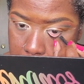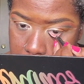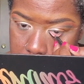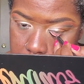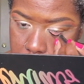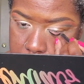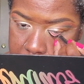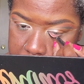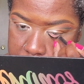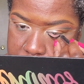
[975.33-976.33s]
You know,
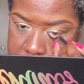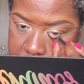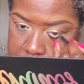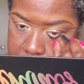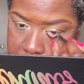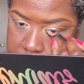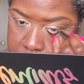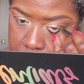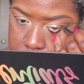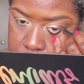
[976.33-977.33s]
like it's Sunday,
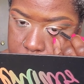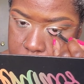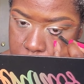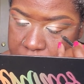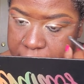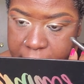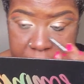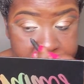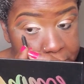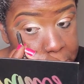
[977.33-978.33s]
so I really don't have